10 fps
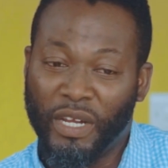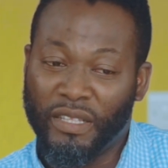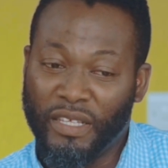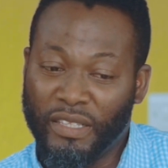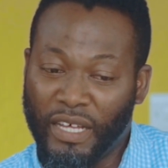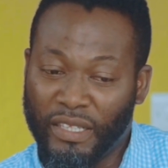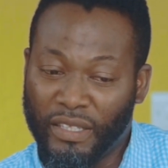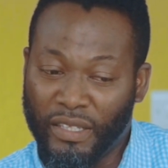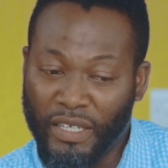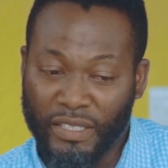But I think
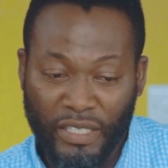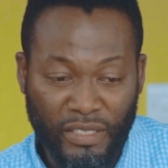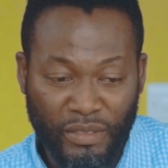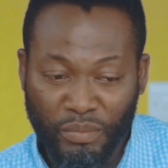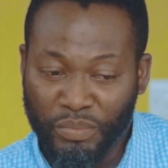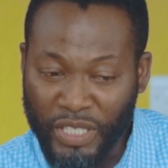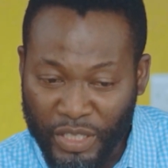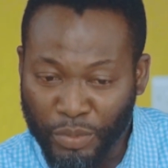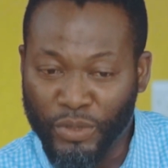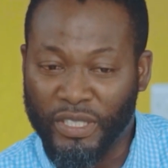that there are certain
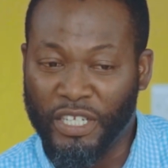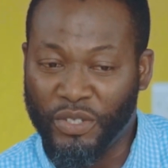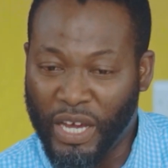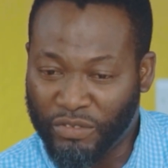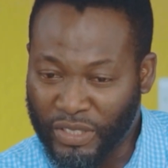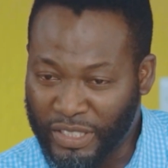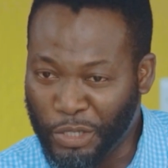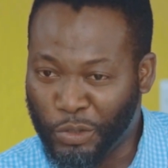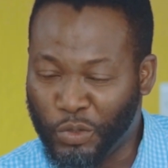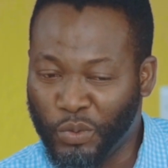principles that you have to
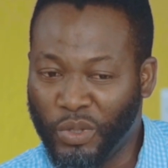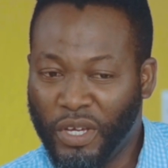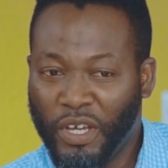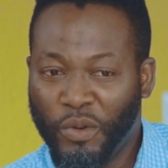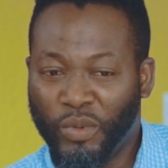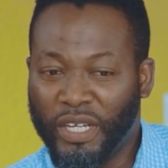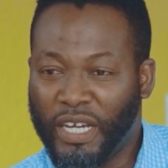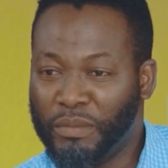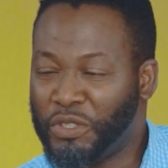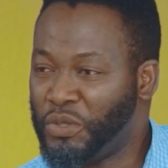stick to
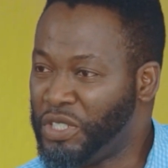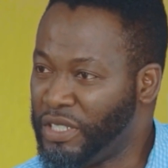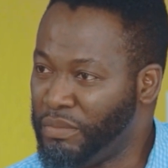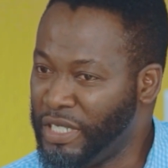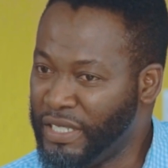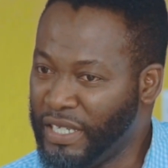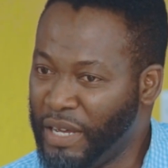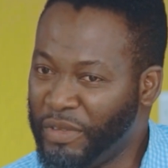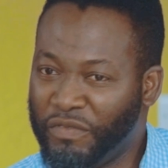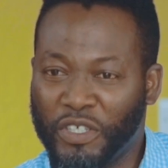when it comes to social
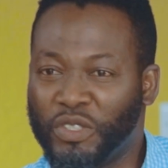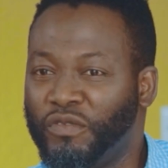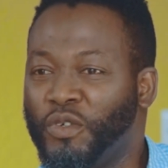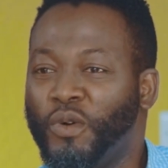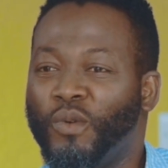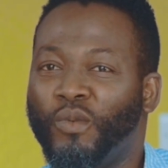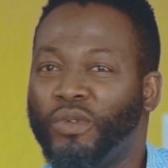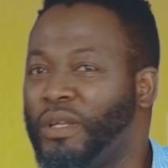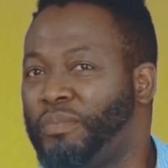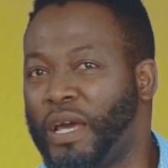media. I mean, first of all,
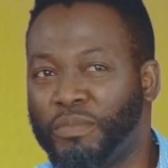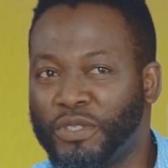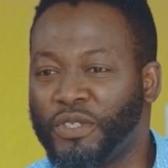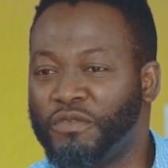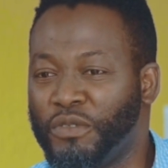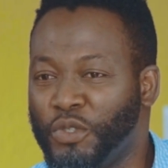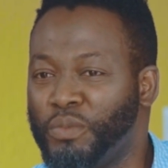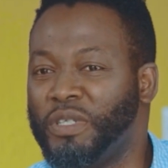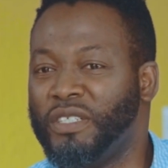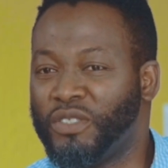the purpose of
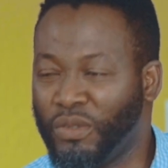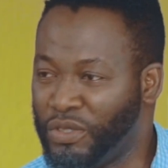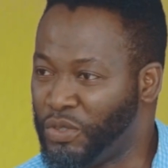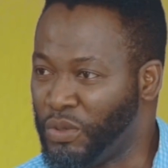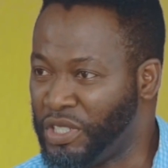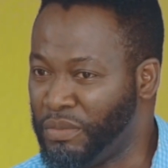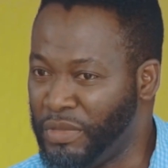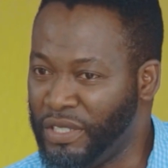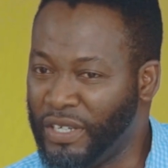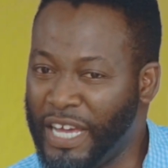you being on
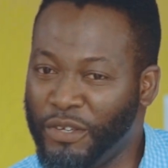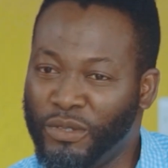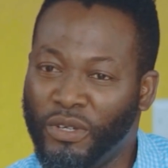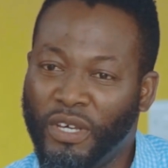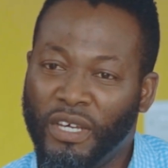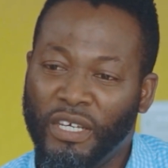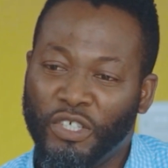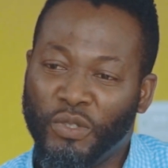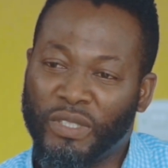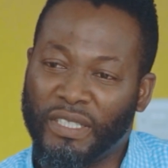social media, are you
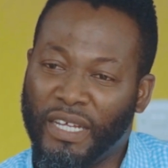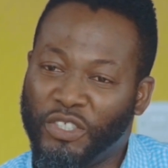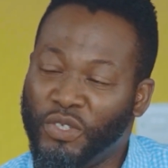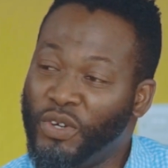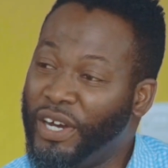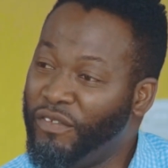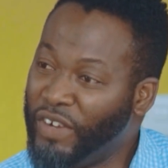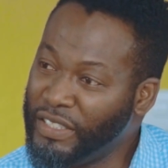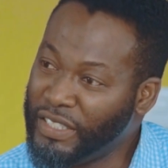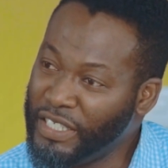using that to your
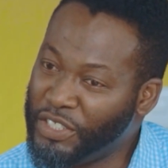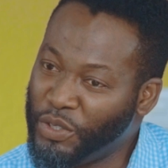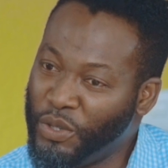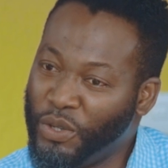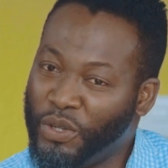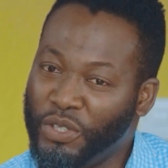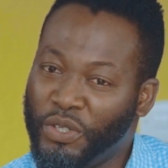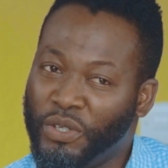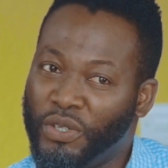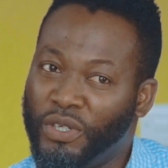advantage, or
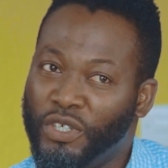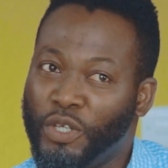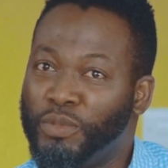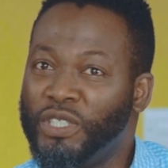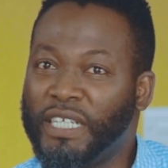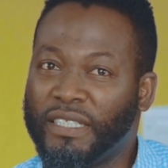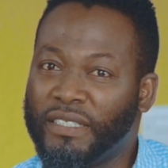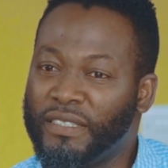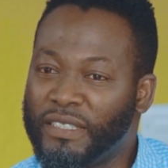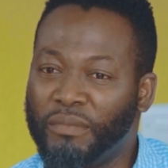you're
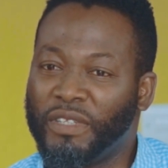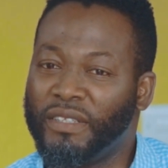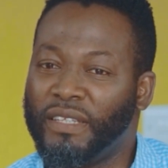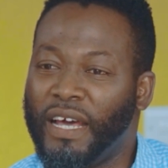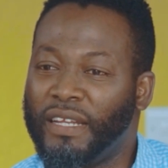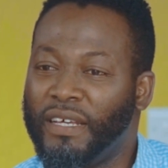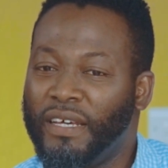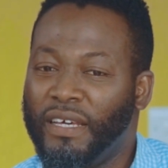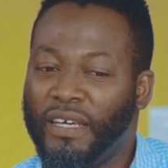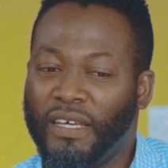projecting something that
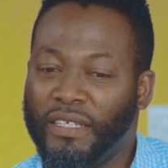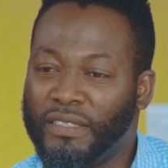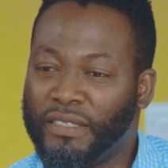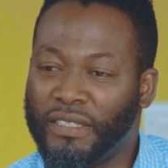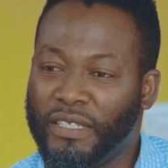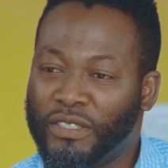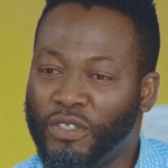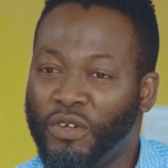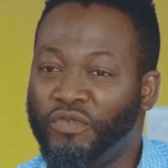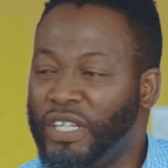
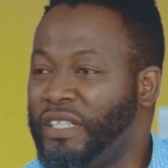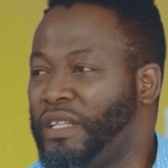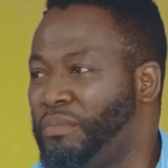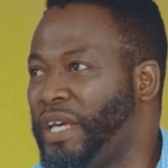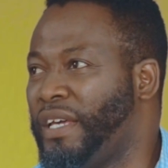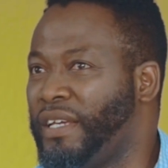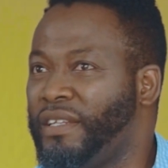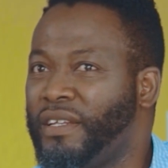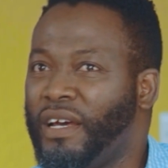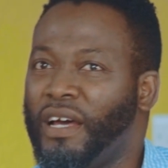is not really the
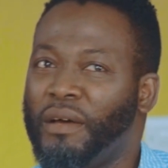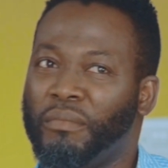main,